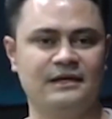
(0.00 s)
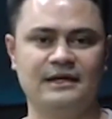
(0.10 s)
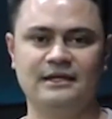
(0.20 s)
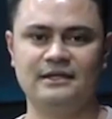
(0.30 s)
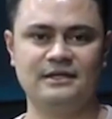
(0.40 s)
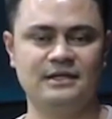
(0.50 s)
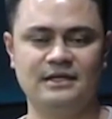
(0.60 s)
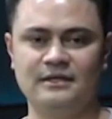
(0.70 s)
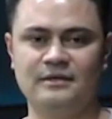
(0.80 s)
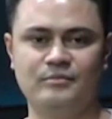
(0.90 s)
and
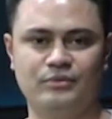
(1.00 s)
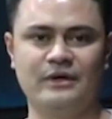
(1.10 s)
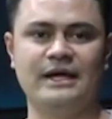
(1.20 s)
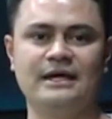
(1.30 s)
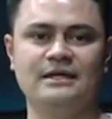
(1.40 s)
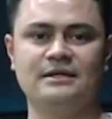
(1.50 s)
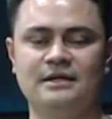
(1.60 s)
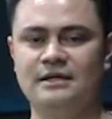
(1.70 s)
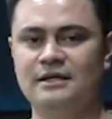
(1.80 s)
he prayed